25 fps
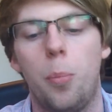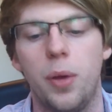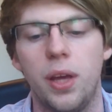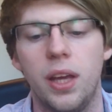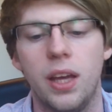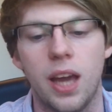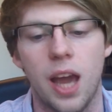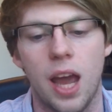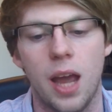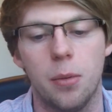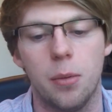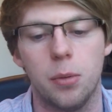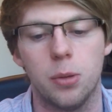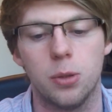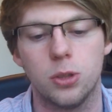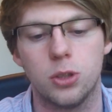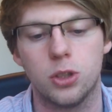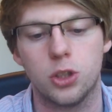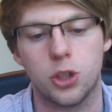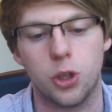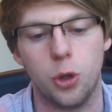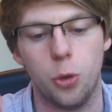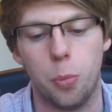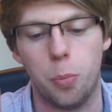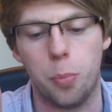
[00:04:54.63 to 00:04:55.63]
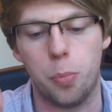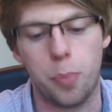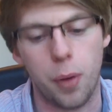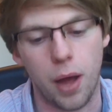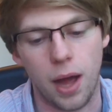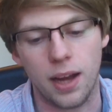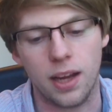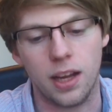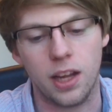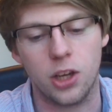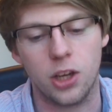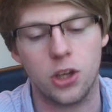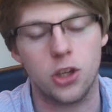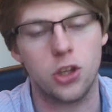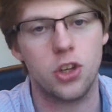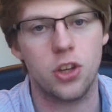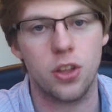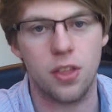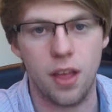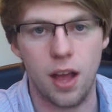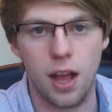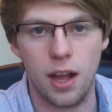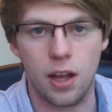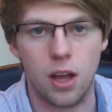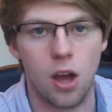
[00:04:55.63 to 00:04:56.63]
Being able to
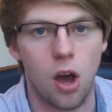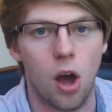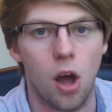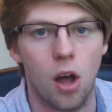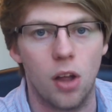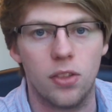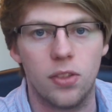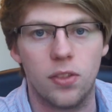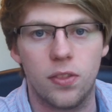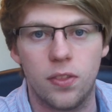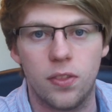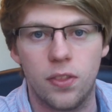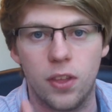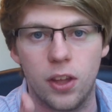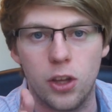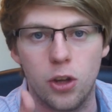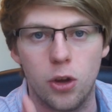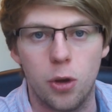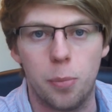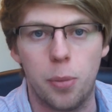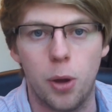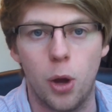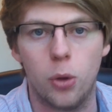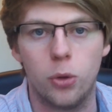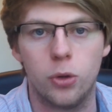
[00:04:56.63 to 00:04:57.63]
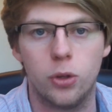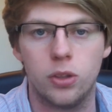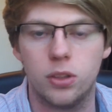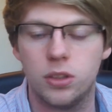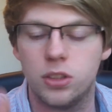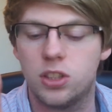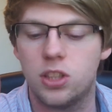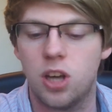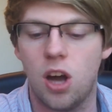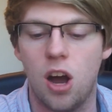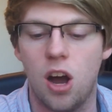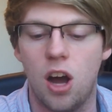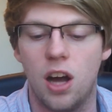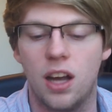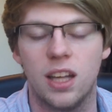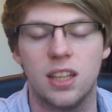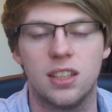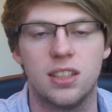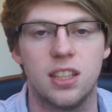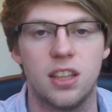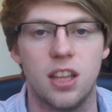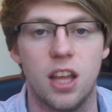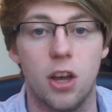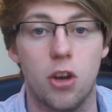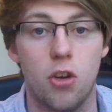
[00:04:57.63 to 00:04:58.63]
banish that card that your opponent
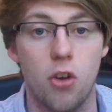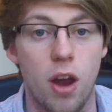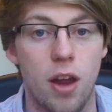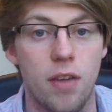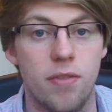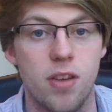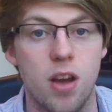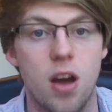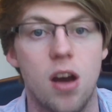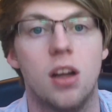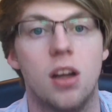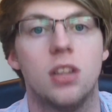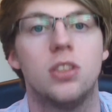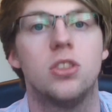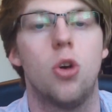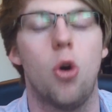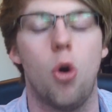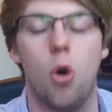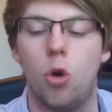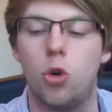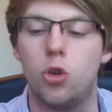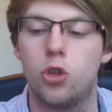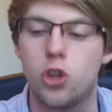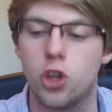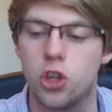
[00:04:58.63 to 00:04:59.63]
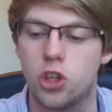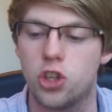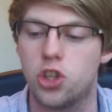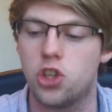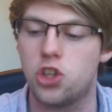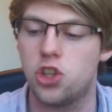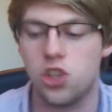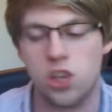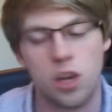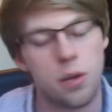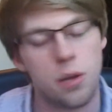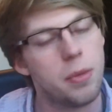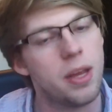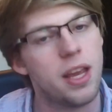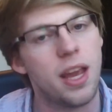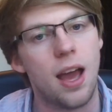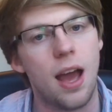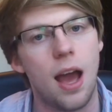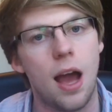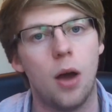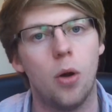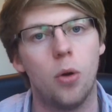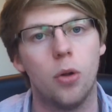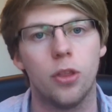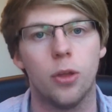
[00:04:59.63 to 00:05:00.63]
targets in their graveyard, or just shimmy
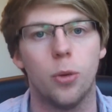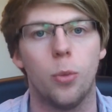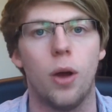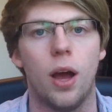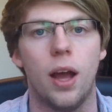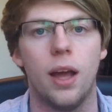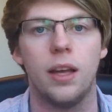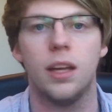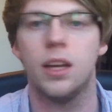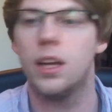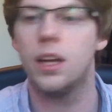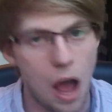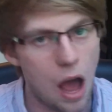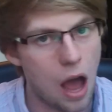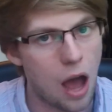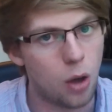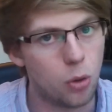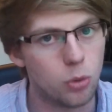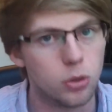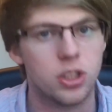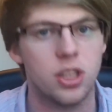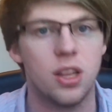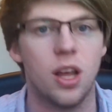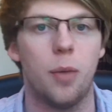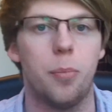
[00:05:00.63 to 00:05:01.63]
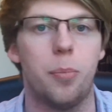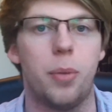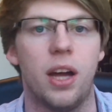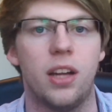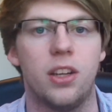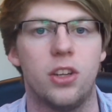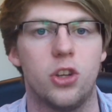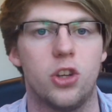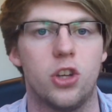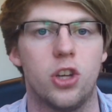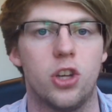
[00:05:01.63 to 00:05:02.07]
it out of the way, out to that banish